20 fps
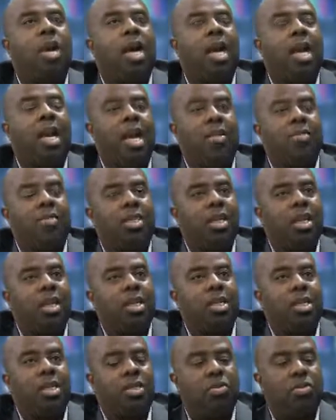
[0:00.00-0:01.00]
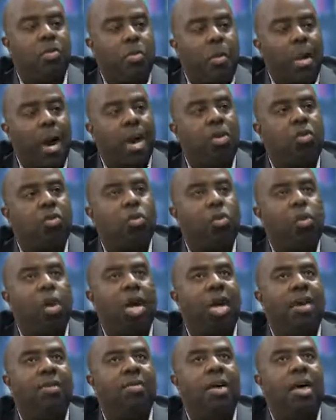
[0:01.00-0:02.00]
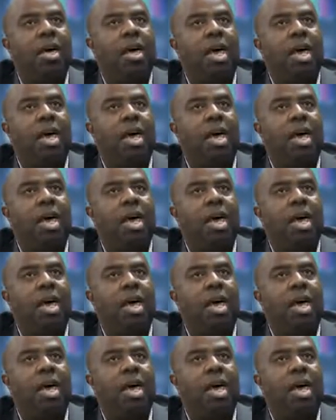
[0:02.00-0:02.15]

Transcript: and everything is just microwave,